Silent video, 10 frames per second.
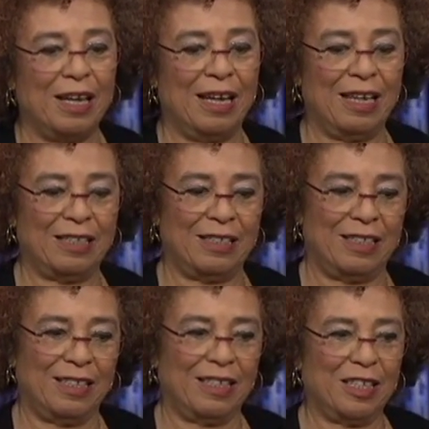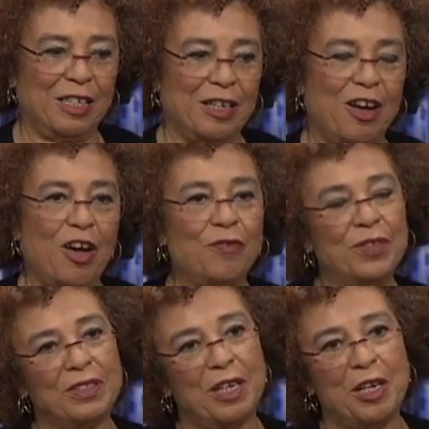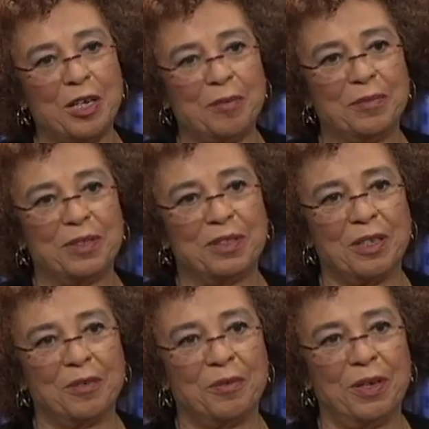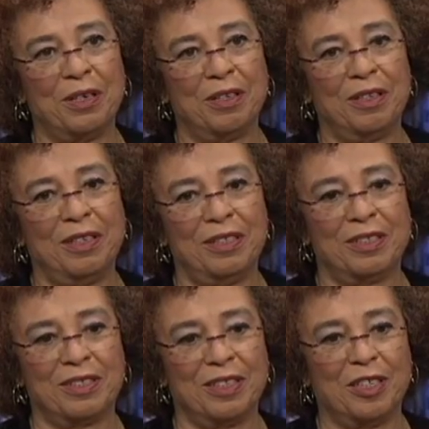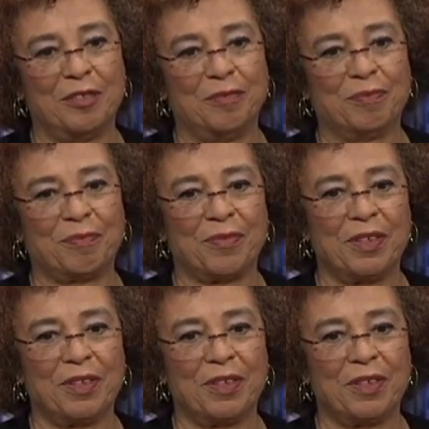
And uh, oftentimes, uh, when these um,